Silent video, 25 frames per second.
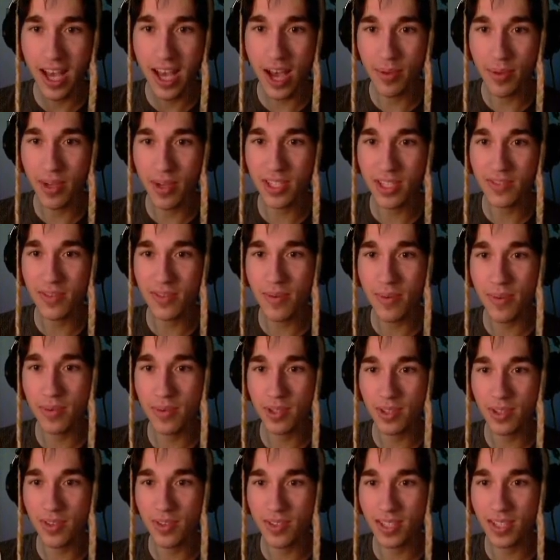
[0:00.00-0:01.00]
I must remember
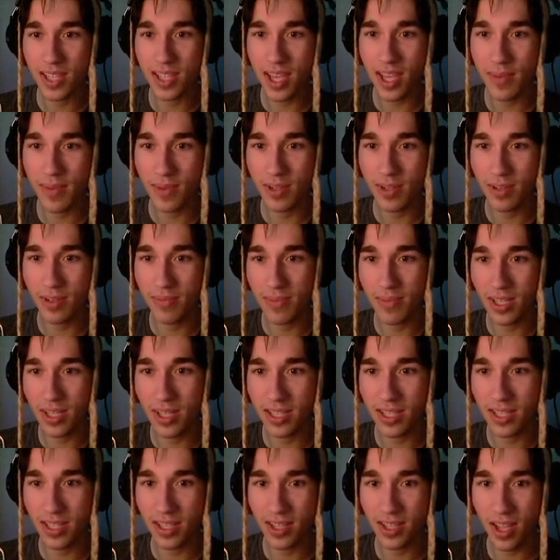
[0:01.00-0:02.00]
to use the chemical
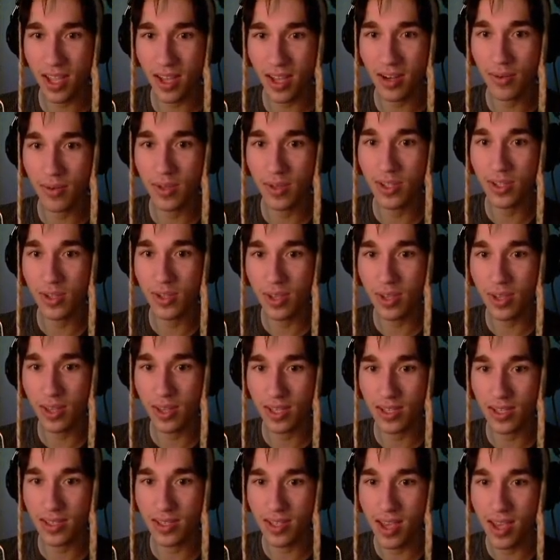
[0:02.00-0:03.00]
mixing container when doing
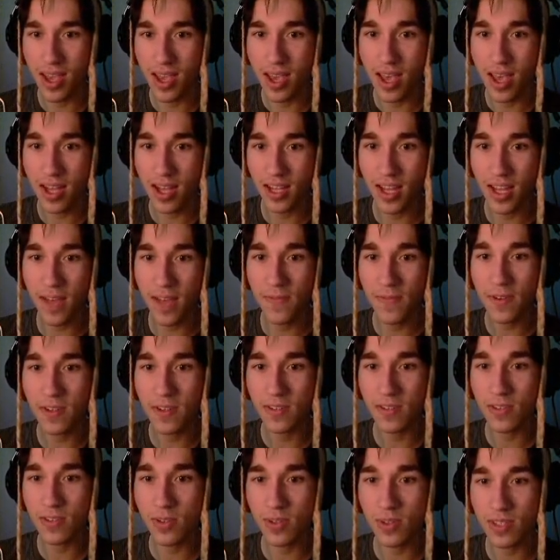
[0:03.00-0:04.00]
this. In an effort
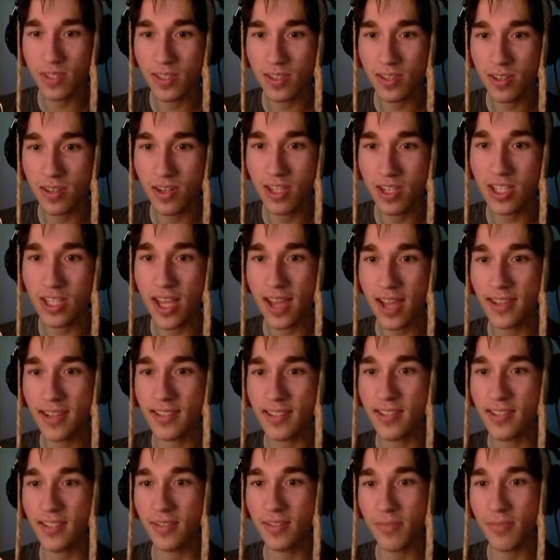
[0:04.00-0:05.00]
to discourage
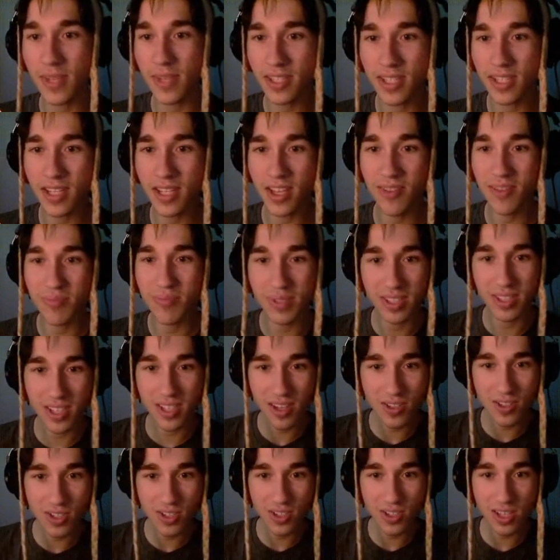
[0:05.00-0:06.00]
accidental mixing of
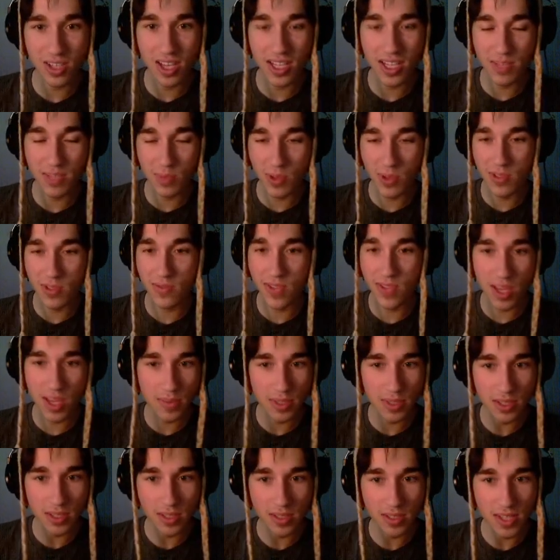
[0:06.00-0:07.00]
potentially explosive
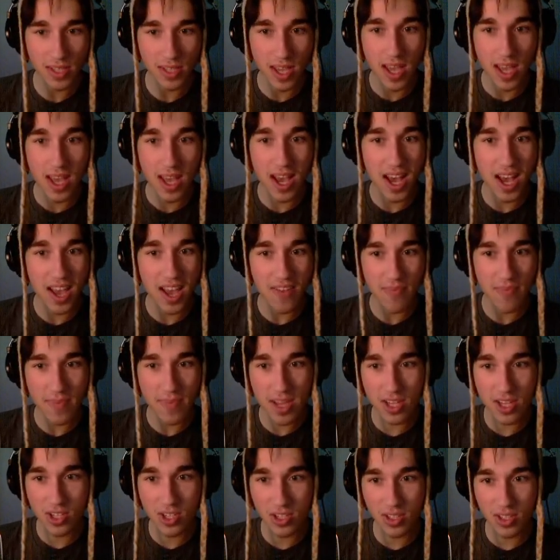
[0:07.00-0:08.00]
chemicals, I have
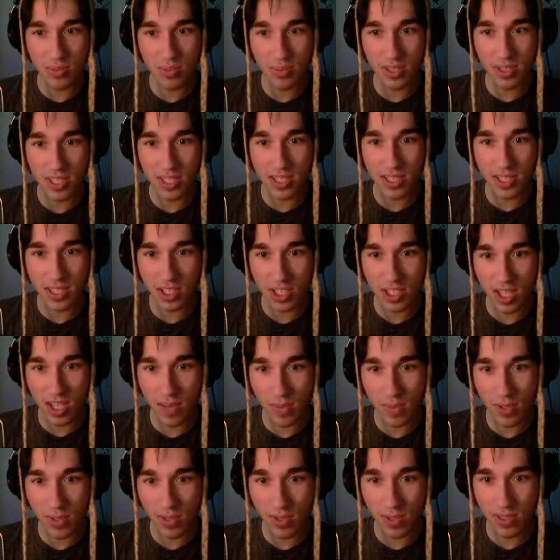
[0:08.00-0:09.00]
made sure to place such
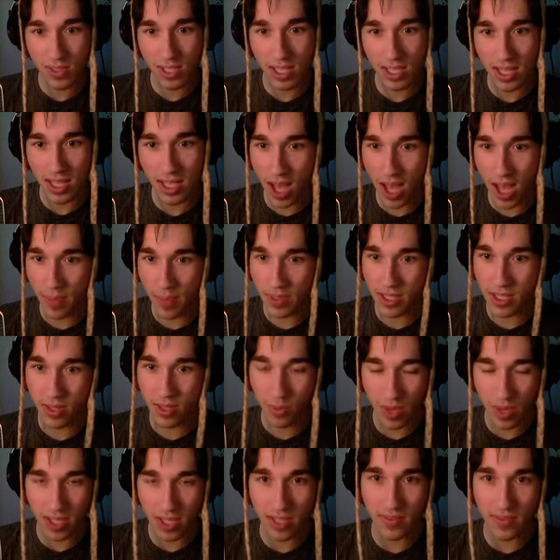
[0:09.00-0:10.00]
chemicals in opposite
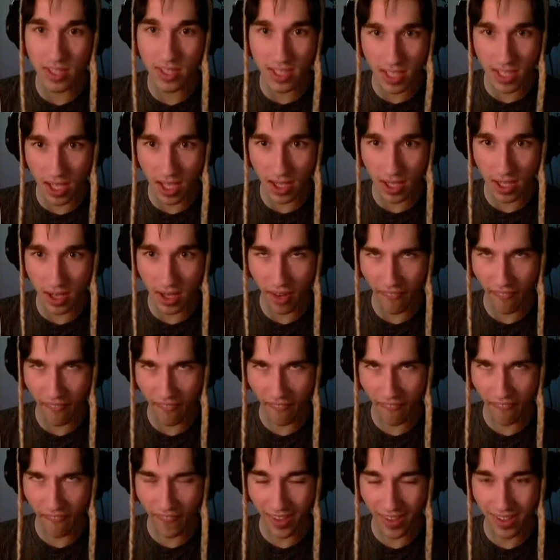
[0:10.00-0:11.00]
wings of the cellar.
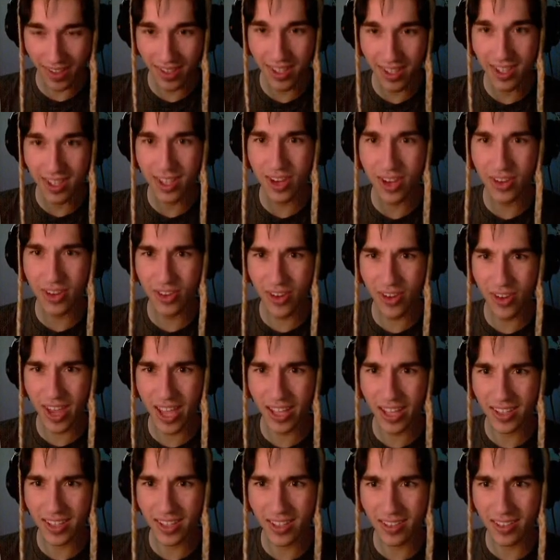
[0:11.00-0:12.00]
Oh great.